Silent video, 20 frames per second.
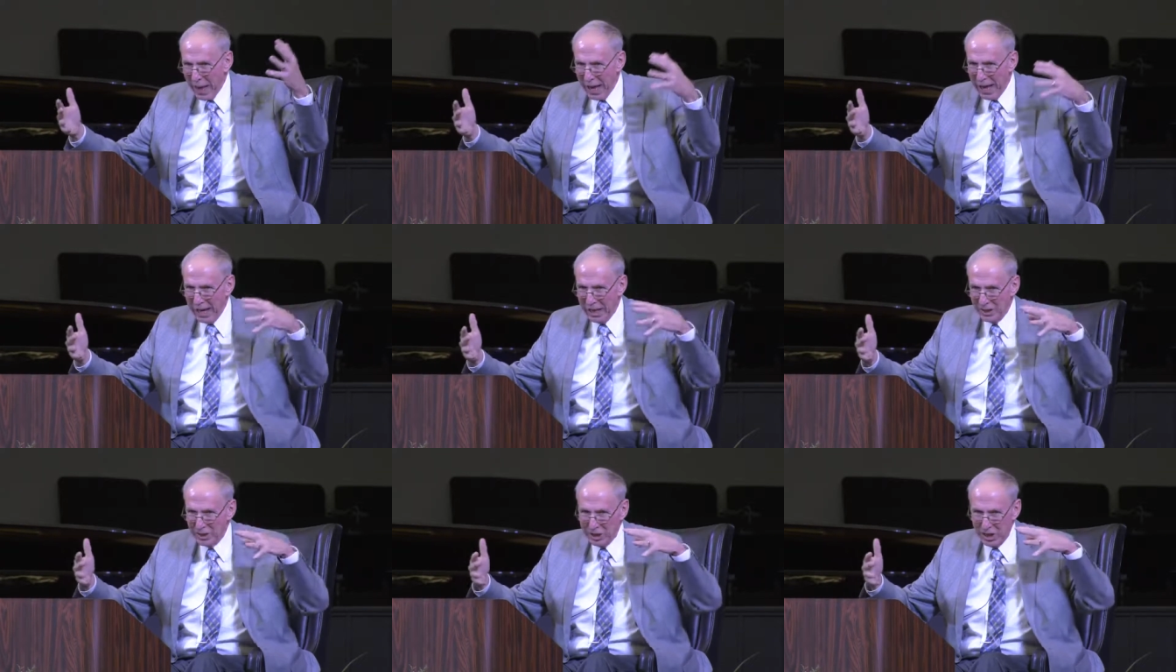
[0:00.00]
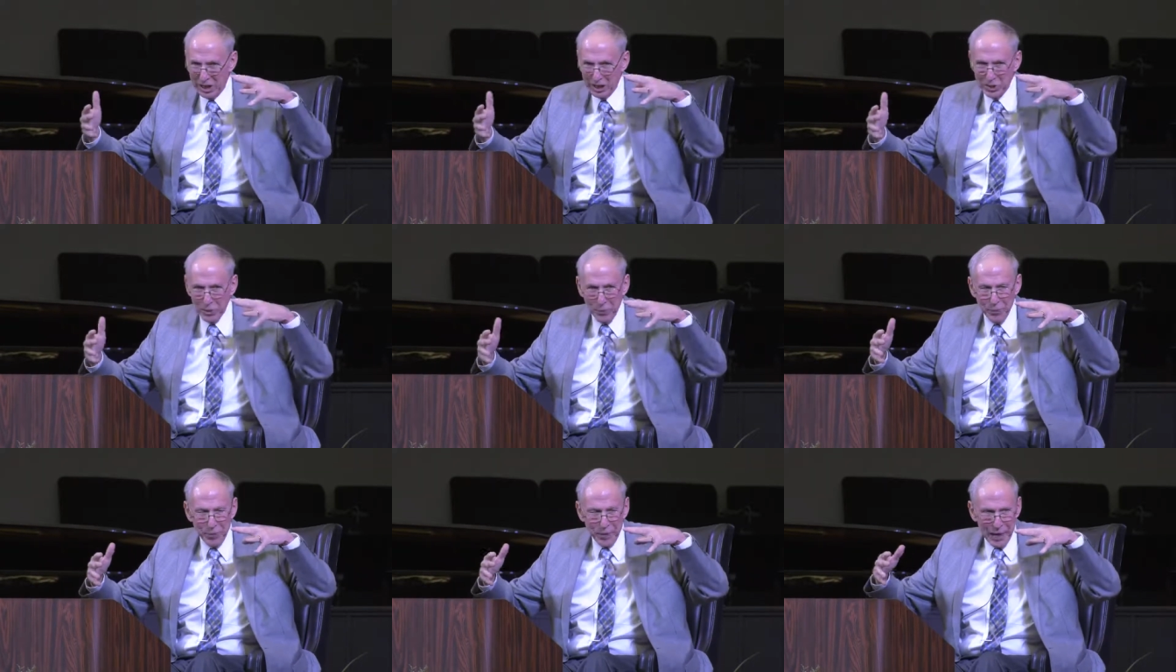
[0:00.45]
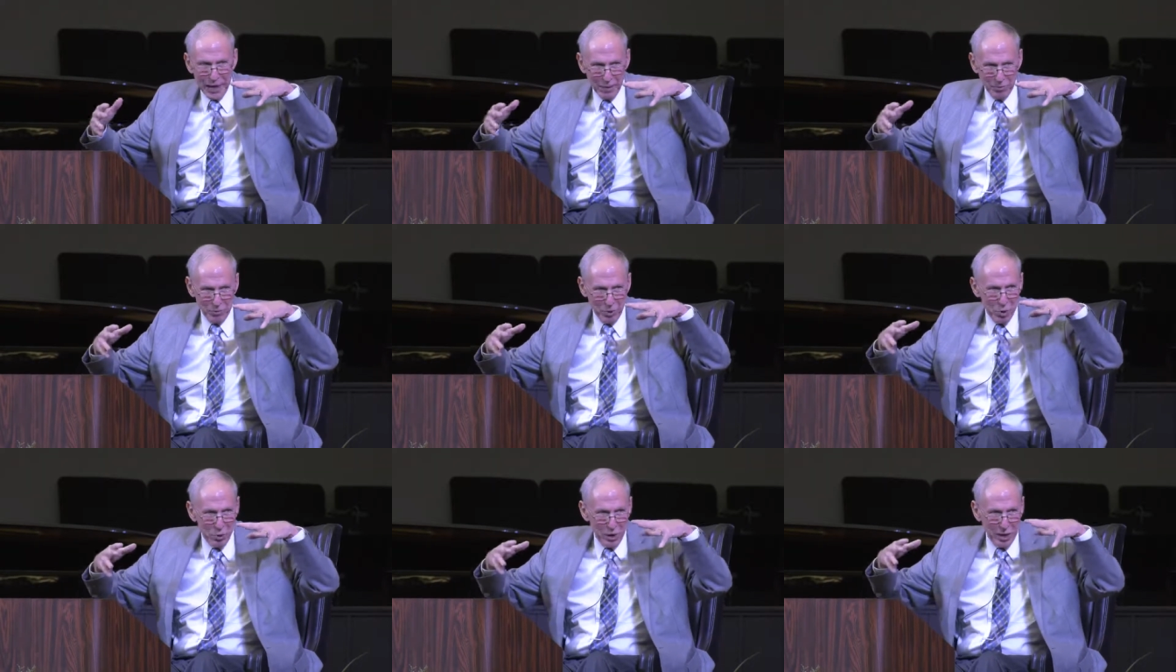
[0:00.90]
He says,
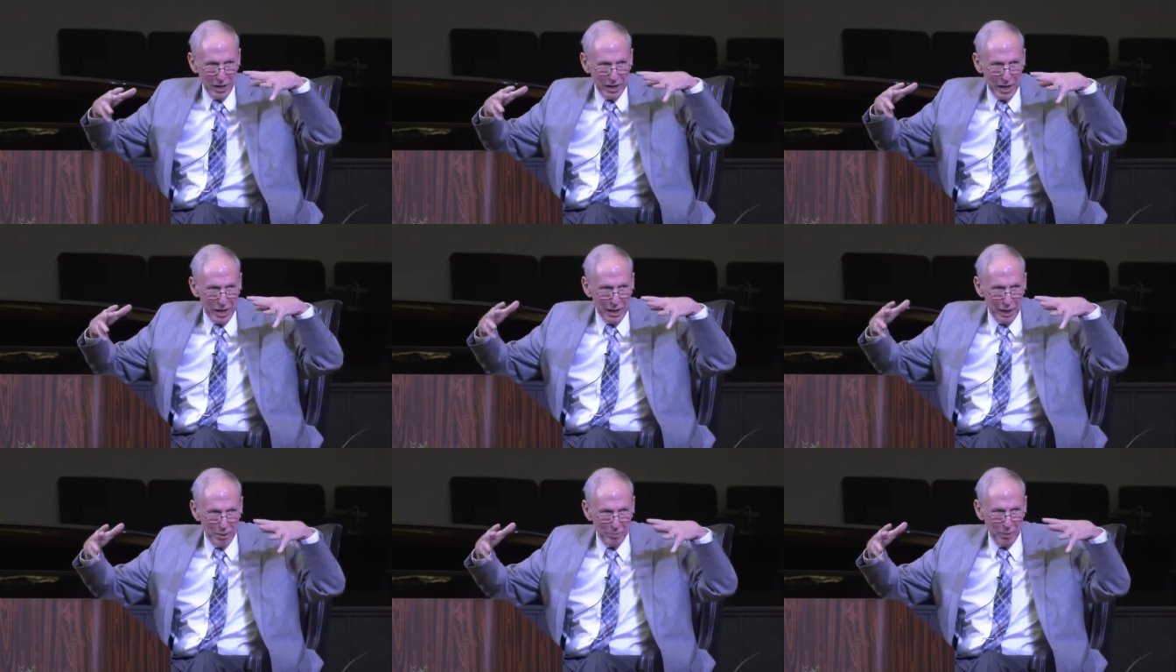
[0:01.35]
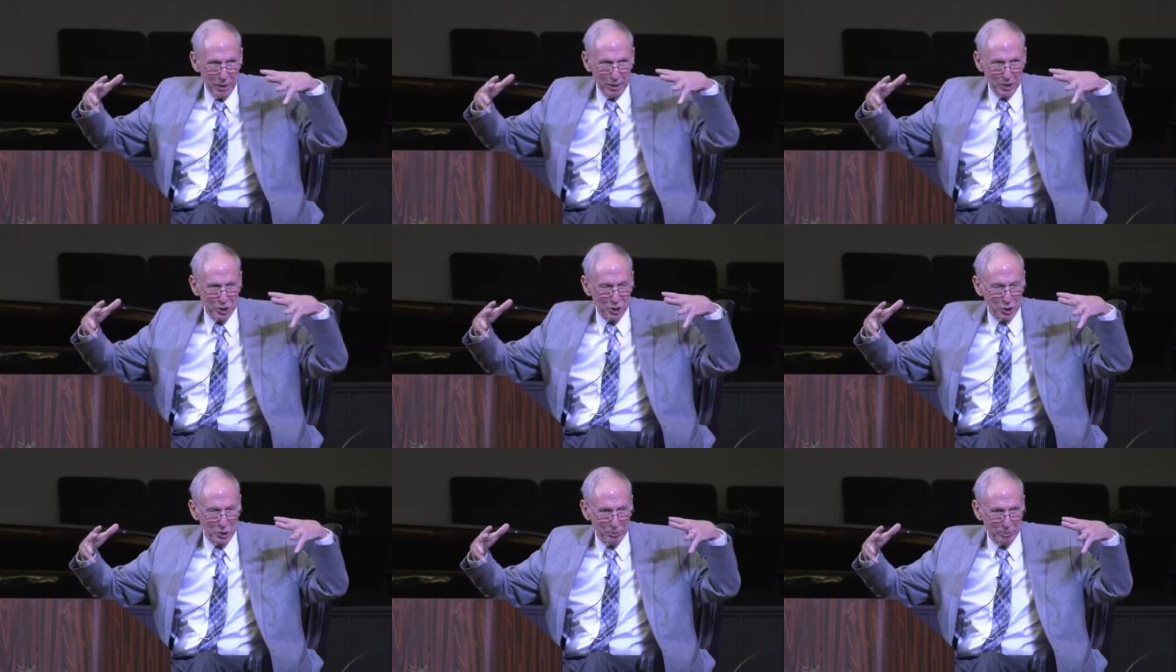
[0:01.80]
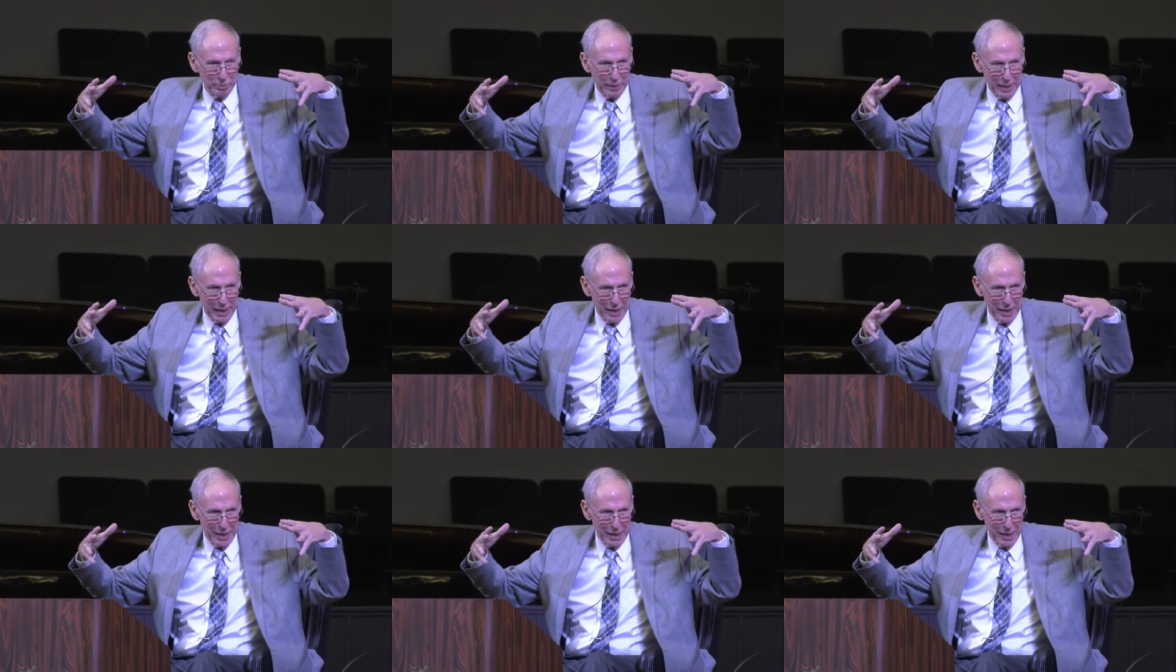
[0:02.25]
if you can get up and
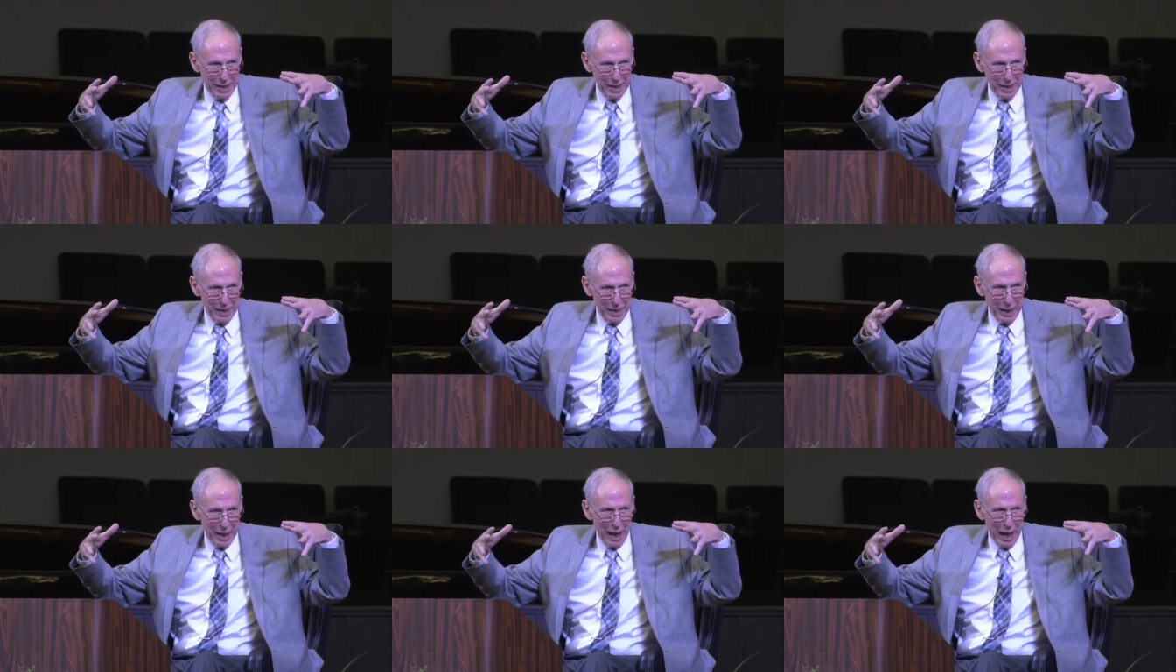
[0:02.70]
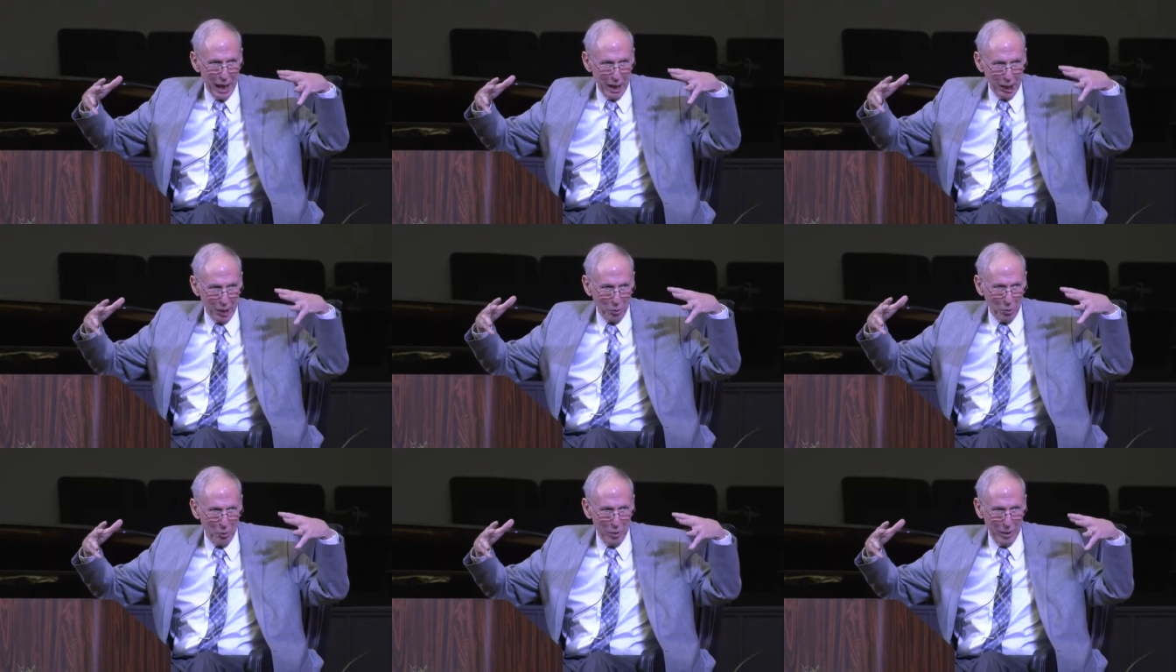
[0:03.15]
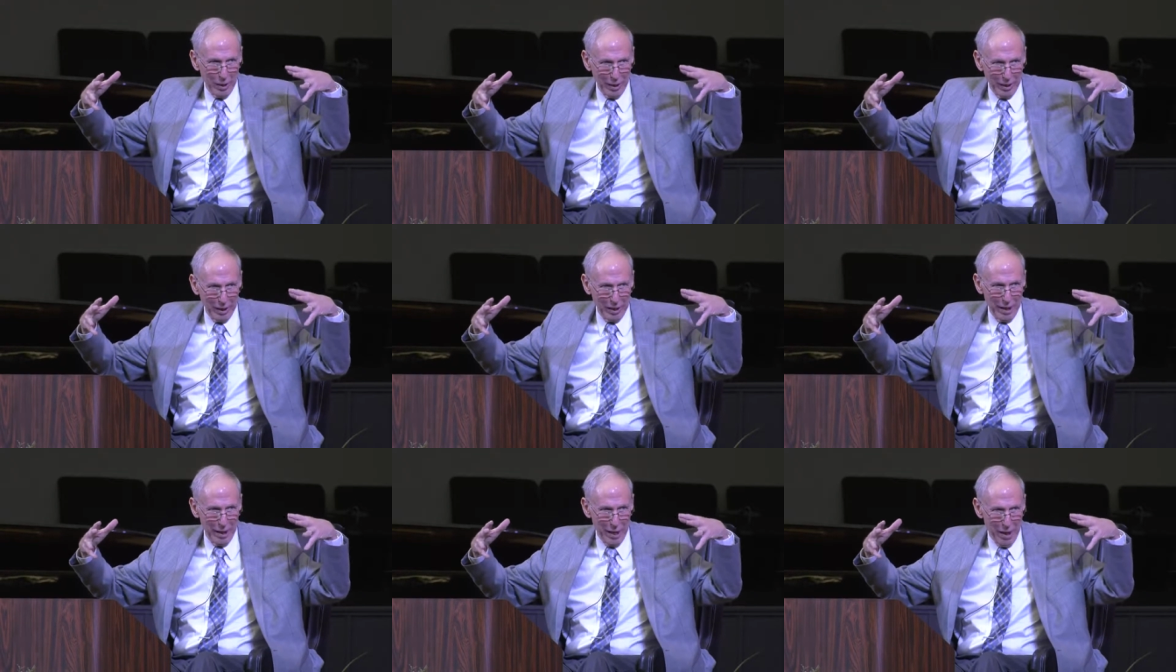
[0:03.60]
speak
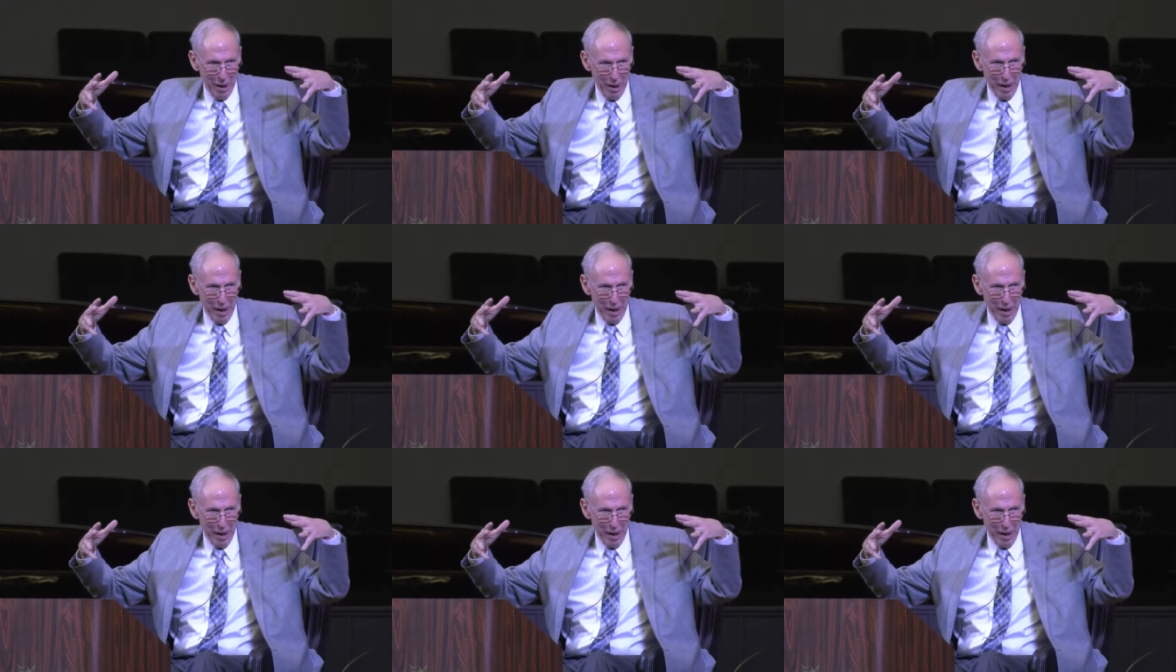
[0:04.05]
eloquently,